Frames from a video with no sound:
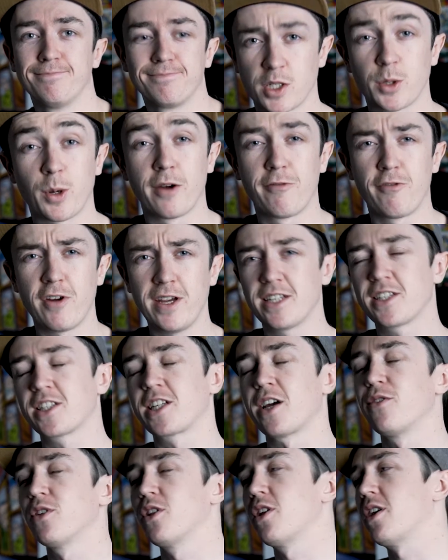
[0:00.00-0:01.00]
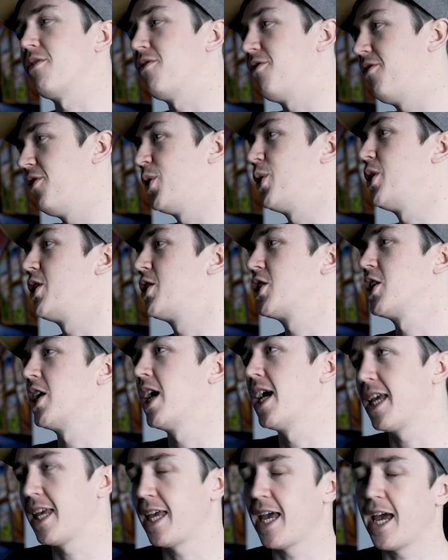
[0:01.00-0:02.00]
So I rediscovered that footage
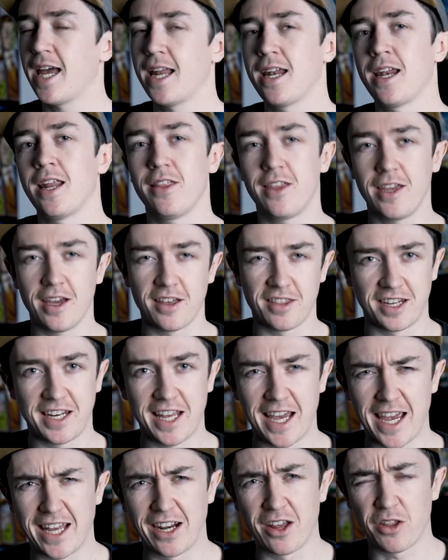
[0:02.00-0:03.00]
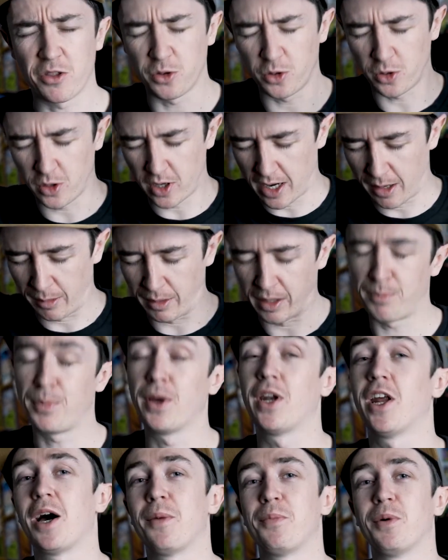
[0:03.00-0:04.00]
again the other day, and I thought I'm gonna
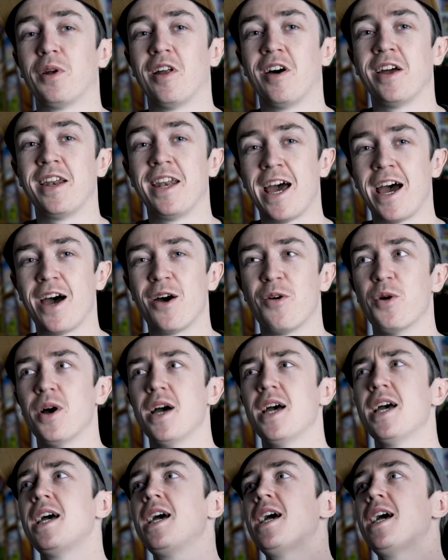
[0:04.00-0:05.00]
put it up online now